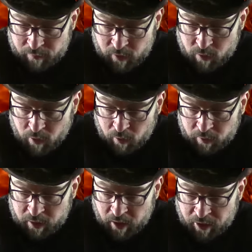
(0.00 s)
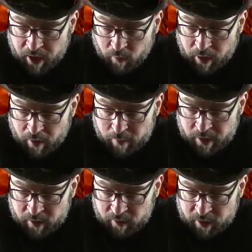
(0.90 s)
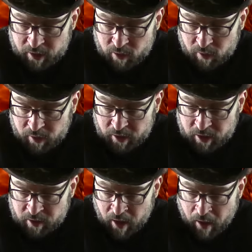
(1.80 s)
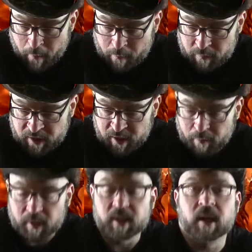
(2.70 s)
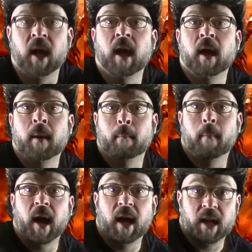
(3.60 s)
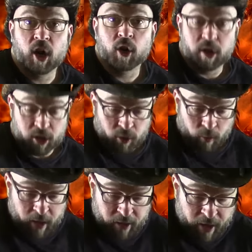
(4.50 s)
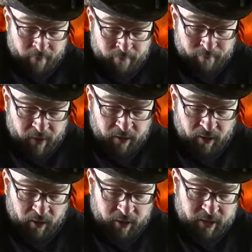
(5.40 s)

You don't get there without being elite. You're elite simply by earning your way there. That's all it